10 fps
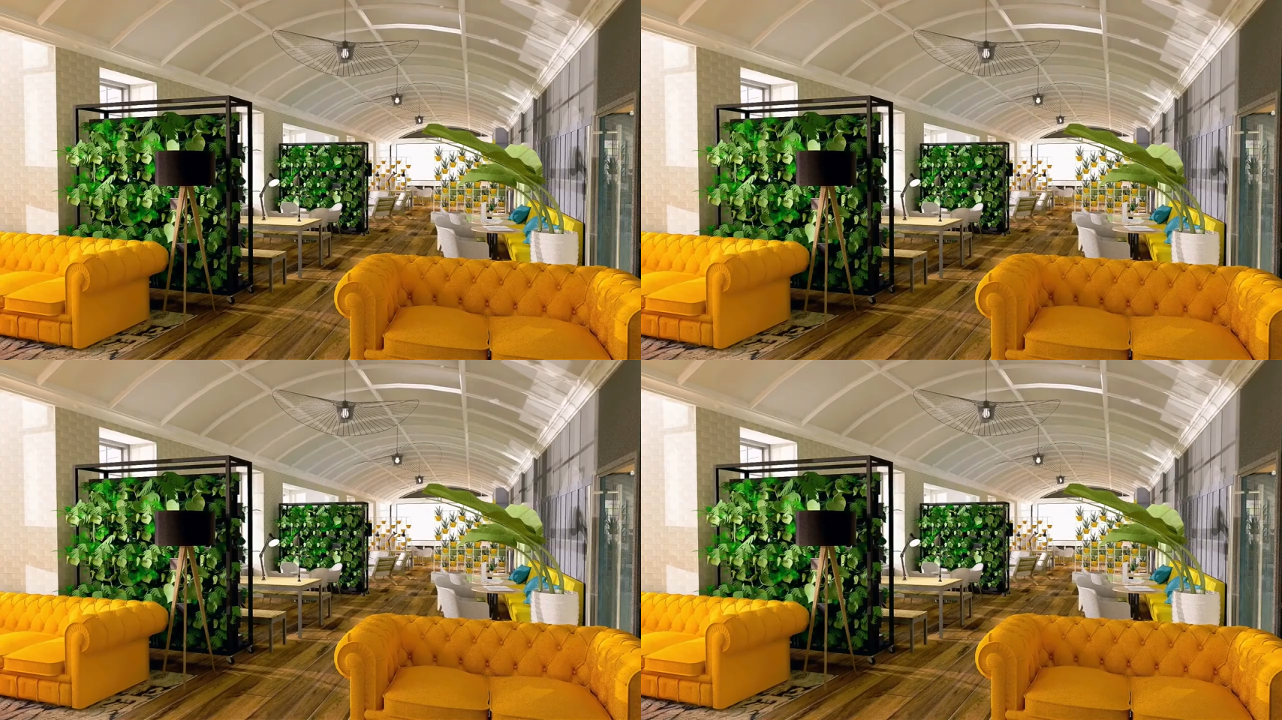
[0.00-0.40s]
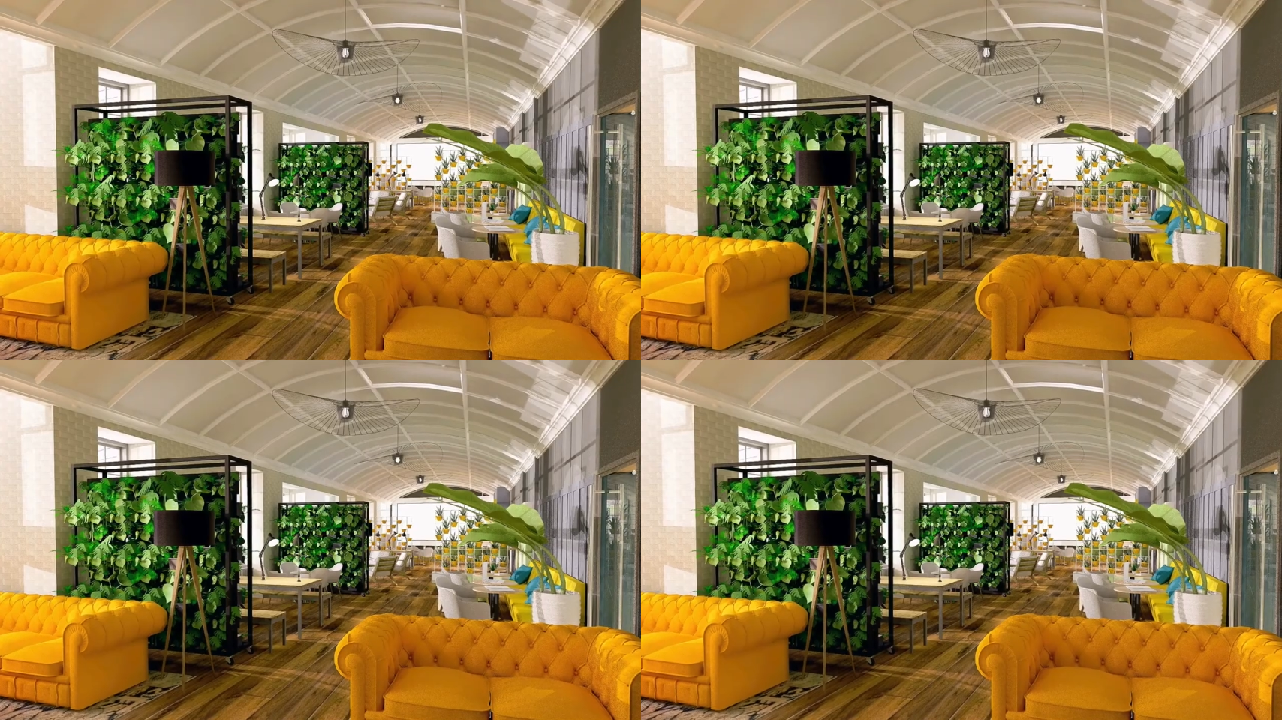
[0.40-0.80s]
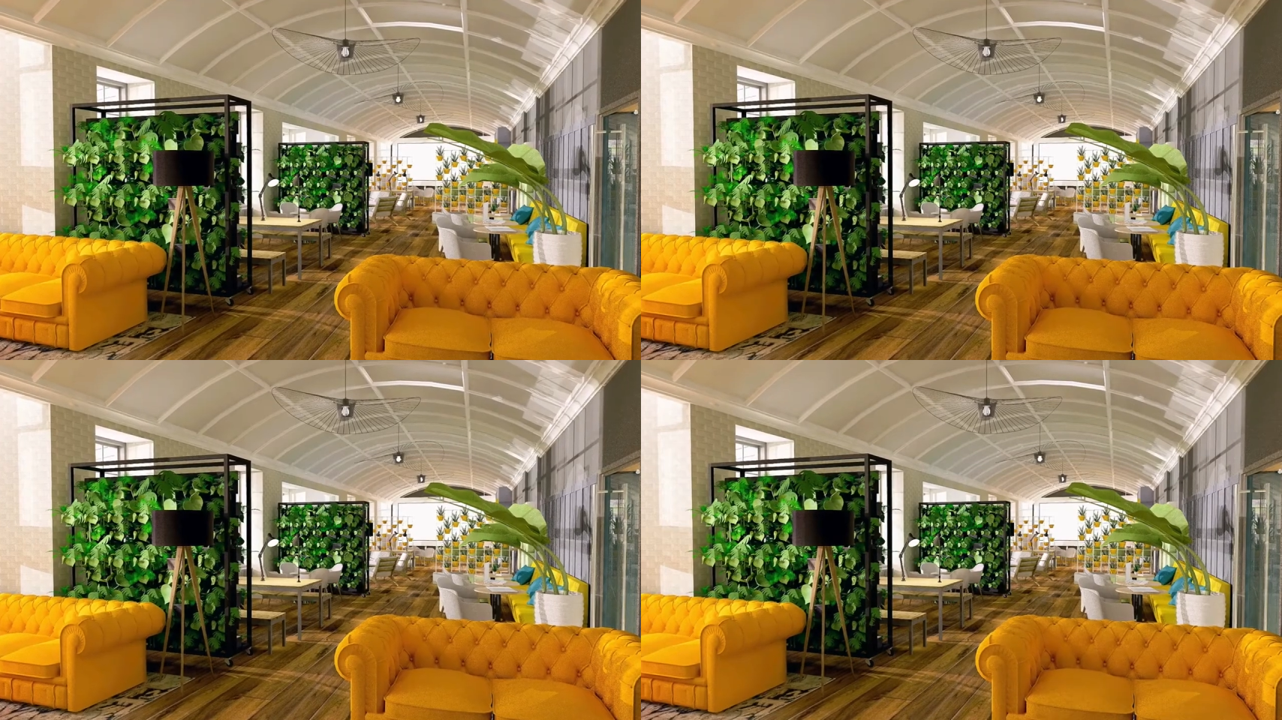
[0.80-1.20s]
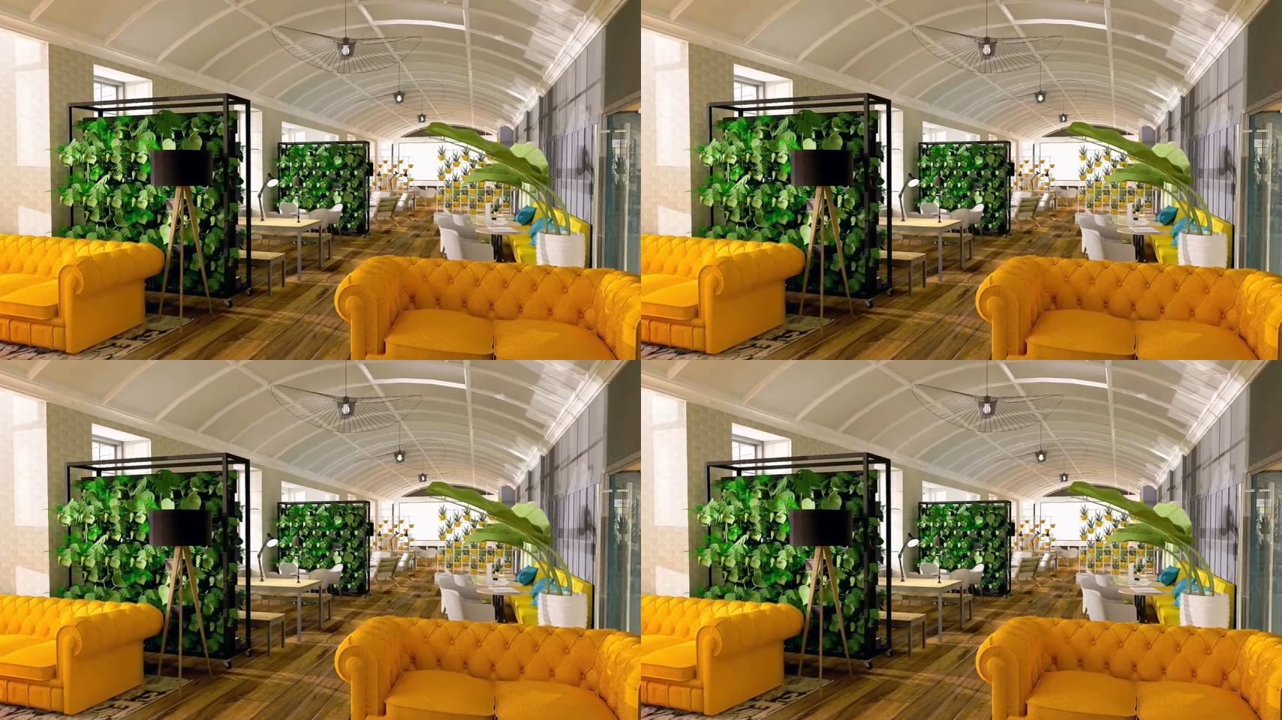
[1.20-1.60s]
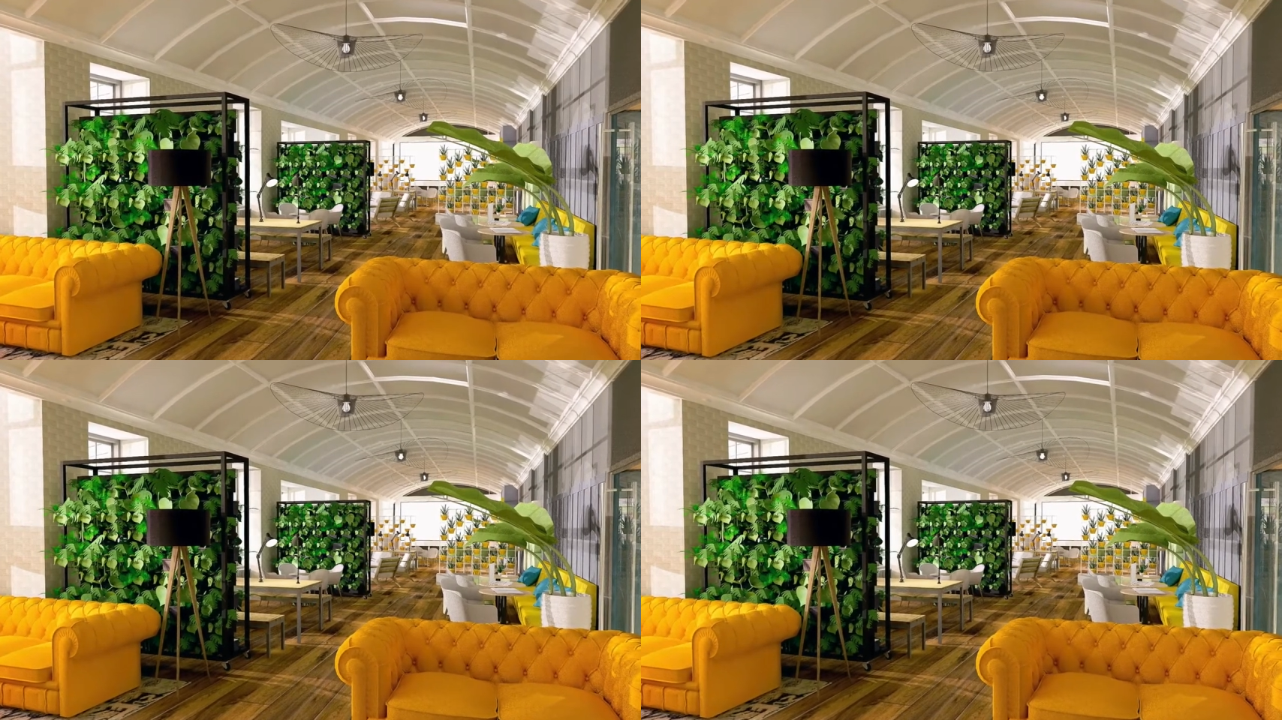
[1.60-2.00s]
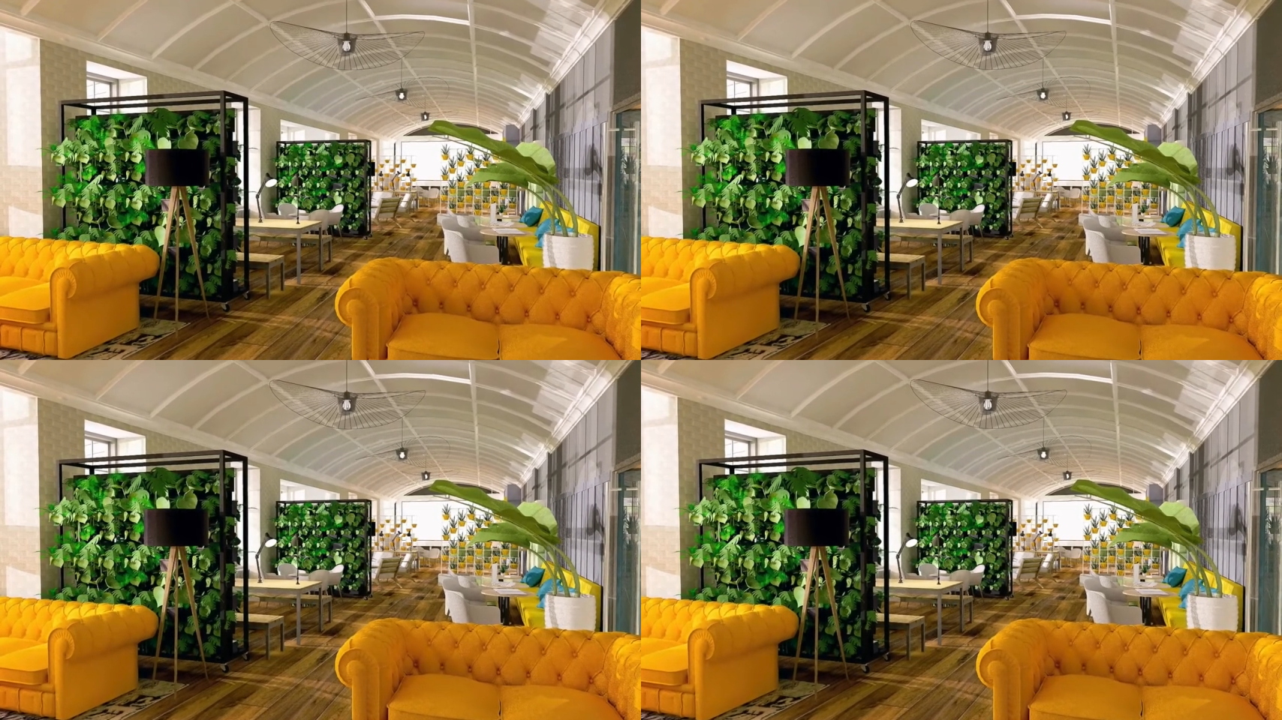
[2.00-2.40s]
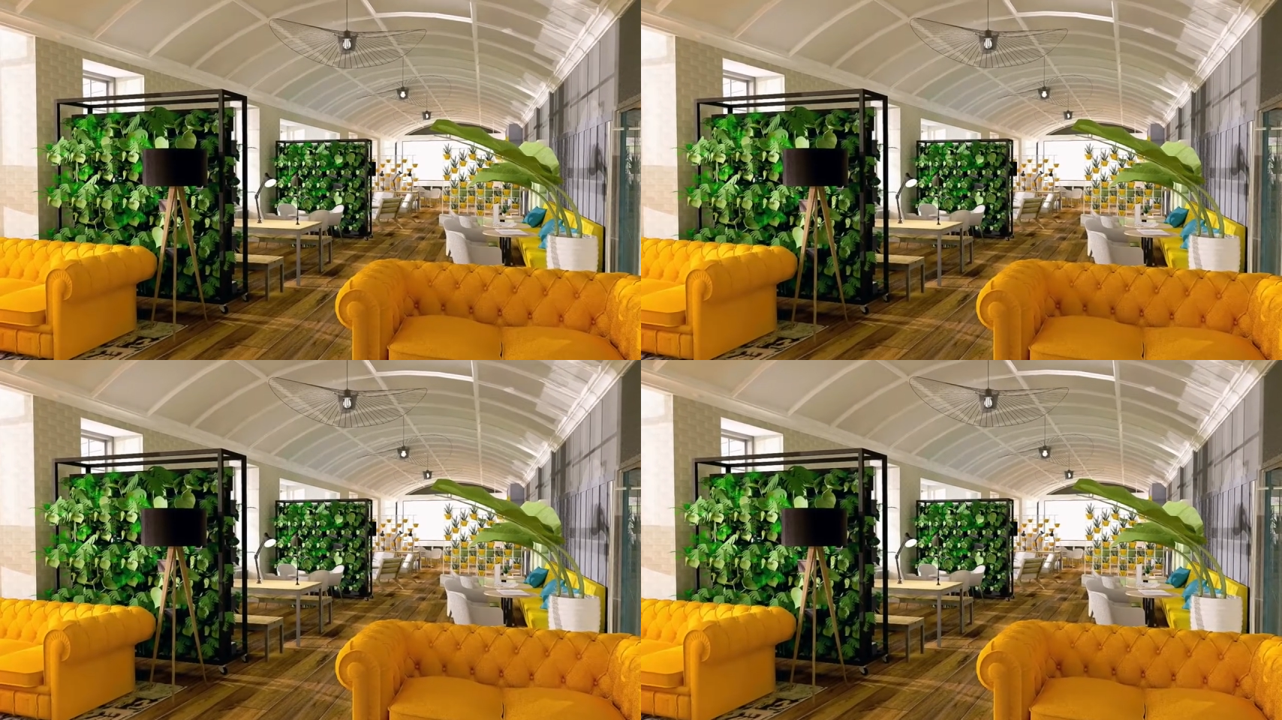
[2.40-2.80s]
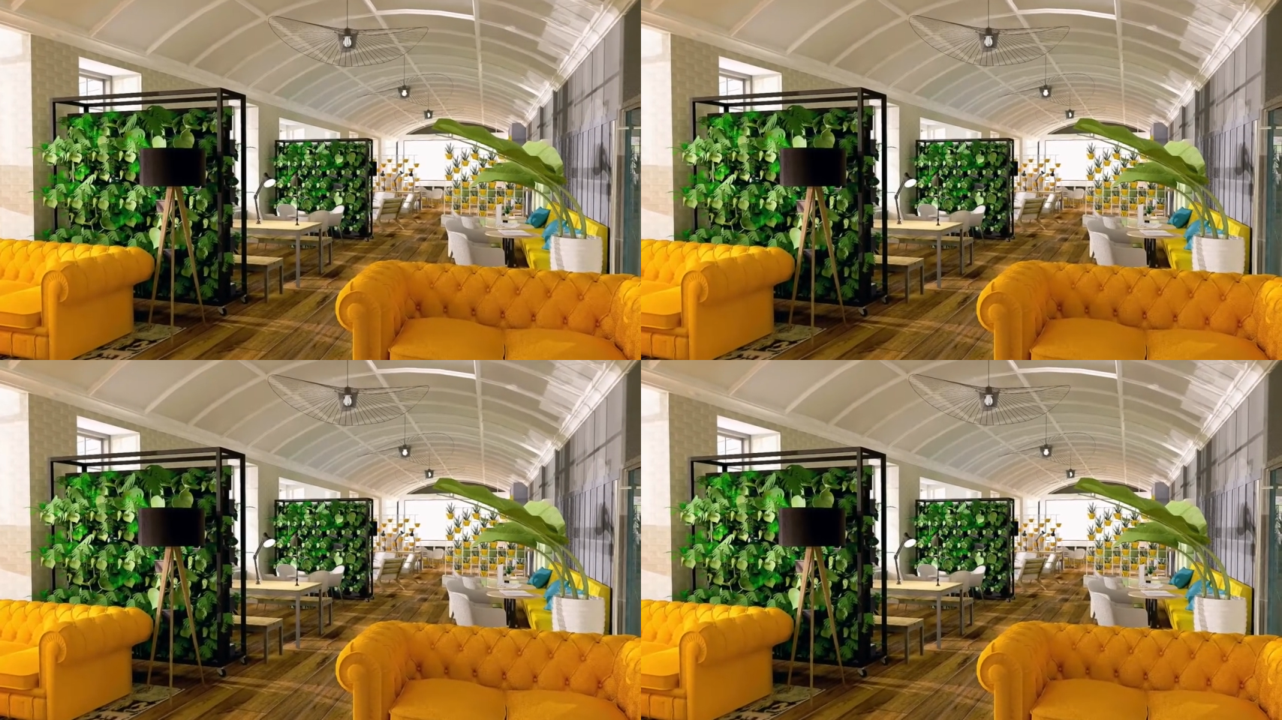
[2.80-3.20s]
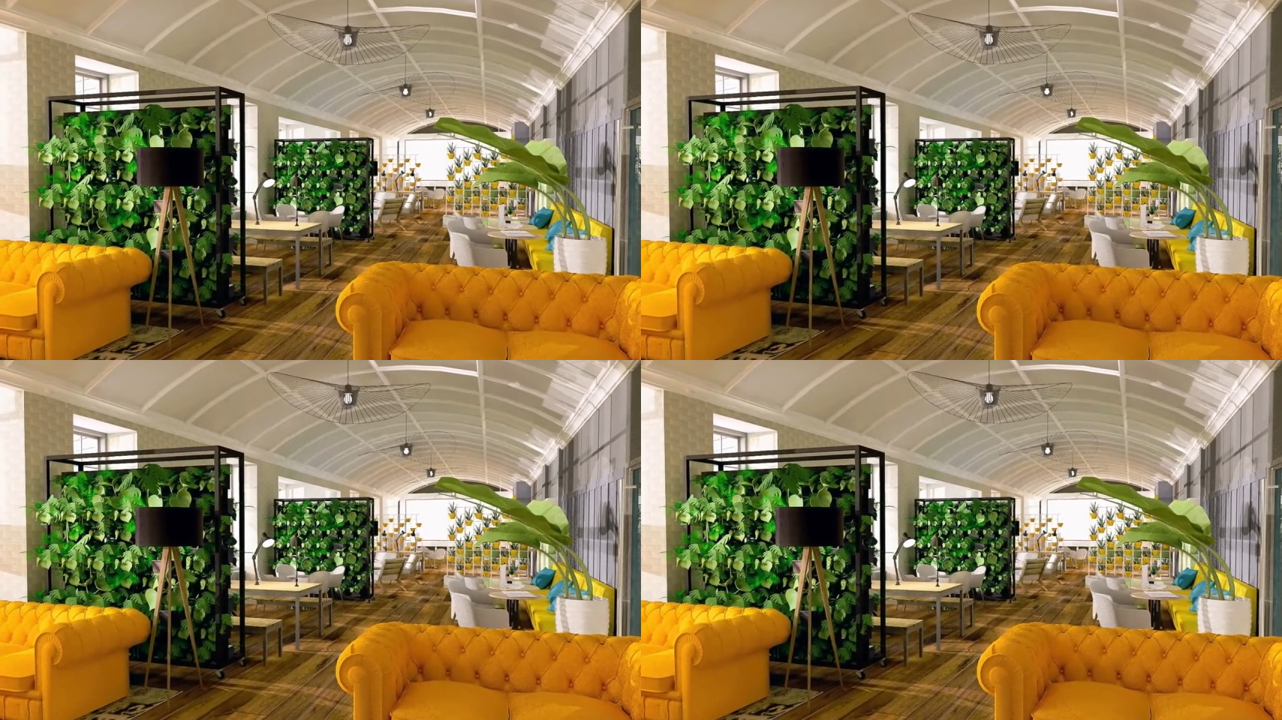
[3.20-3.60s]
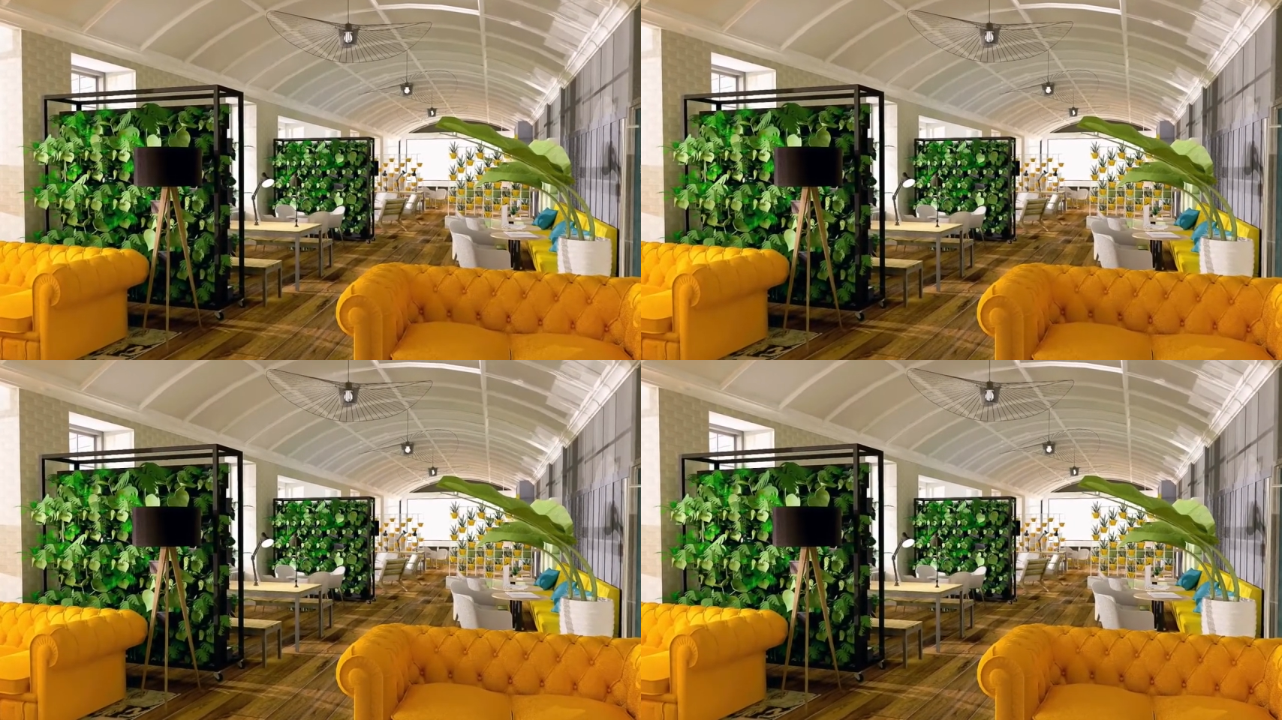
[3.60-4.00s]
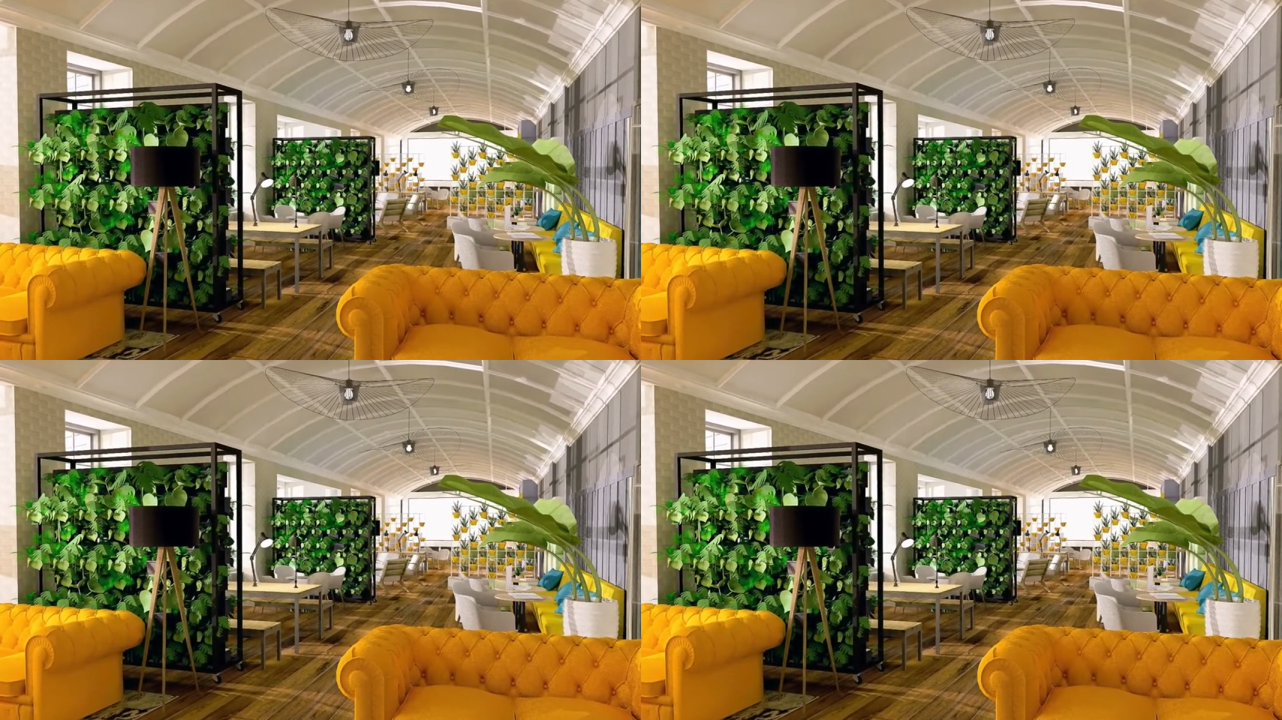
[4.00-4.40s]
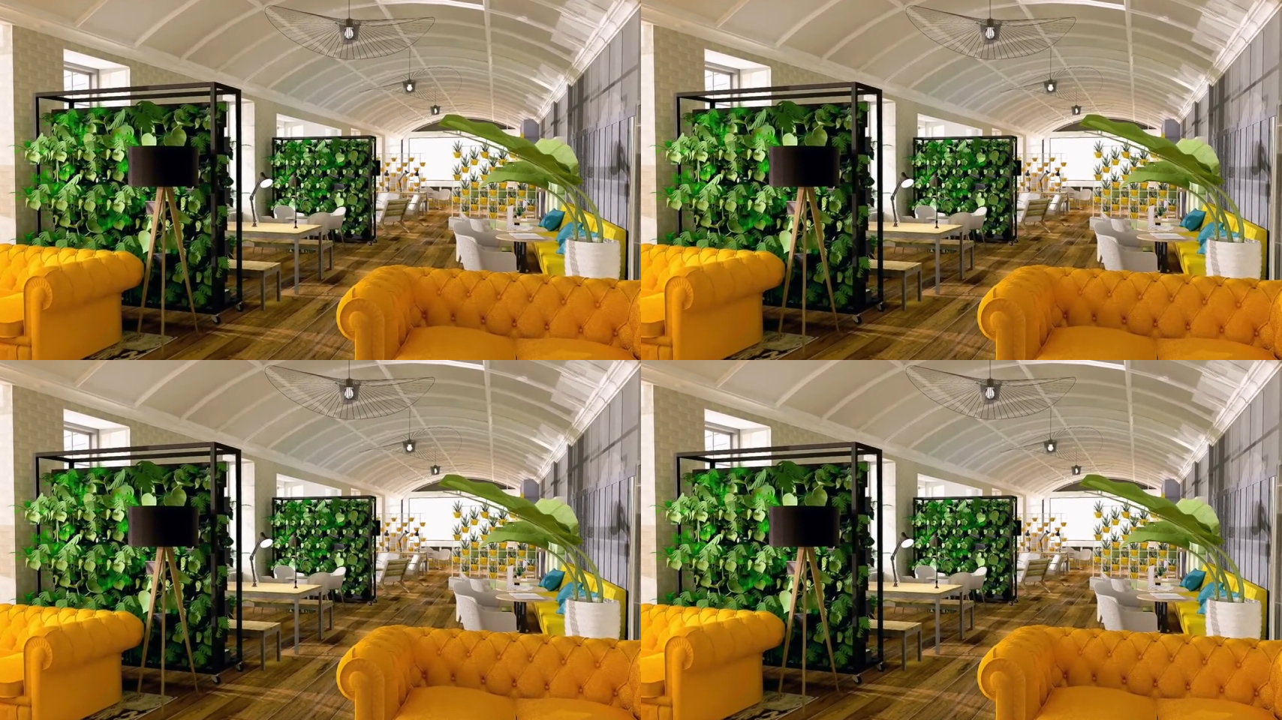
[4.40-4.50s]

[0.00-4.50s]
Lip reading: (no speaker visible)